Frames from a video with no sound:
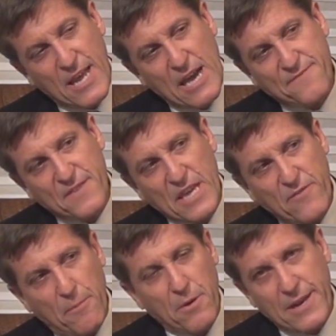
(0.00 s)
and have to
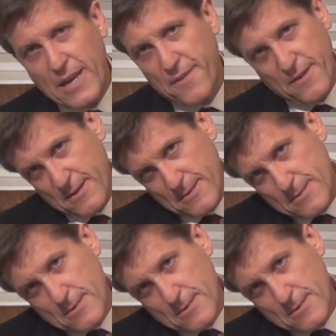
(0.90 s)
give up on anything.